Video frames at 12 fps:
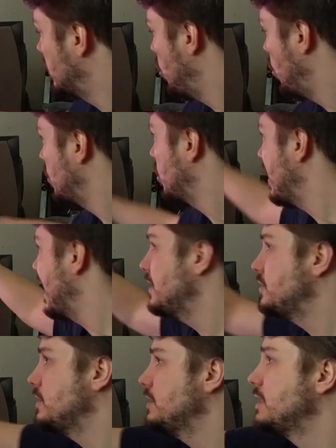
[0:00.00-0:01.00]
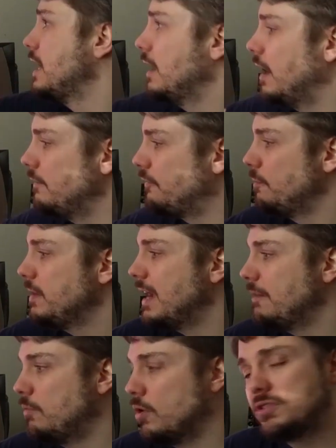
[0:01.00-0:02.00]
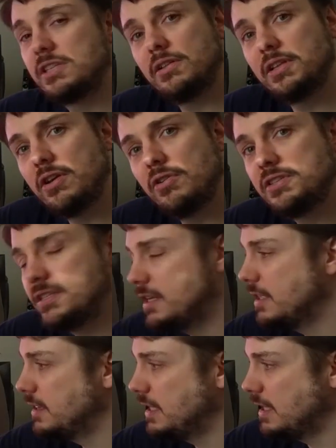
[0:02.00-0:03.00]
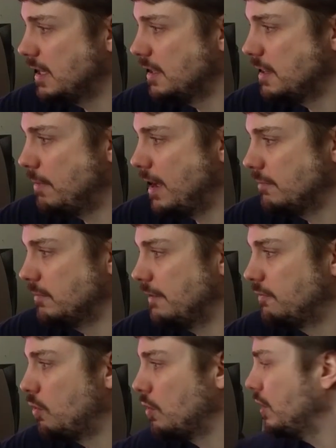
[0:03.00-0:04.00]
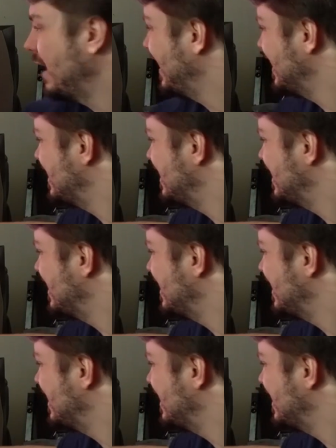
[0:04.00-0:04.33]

corner edges, for me, I mostly only noticed it in the bottom left corner.